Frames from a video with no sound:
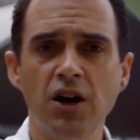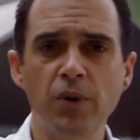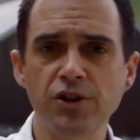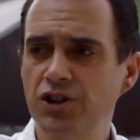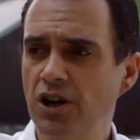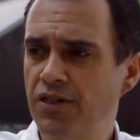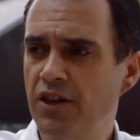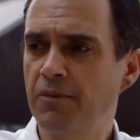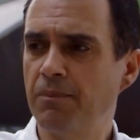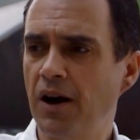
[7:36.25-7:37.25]
which I
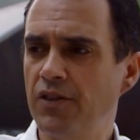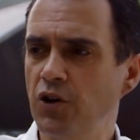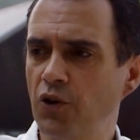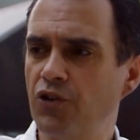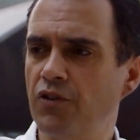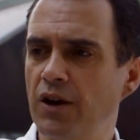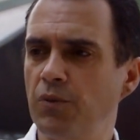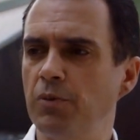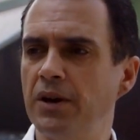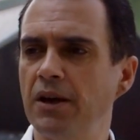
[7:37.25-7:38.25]
think by the looks of it
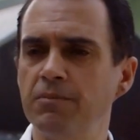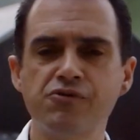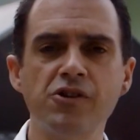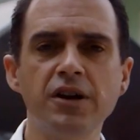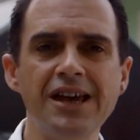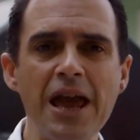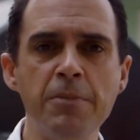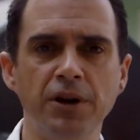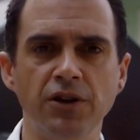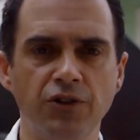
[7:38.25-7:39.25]
will be pretty
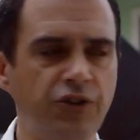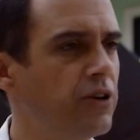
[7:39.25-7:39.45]
imminent.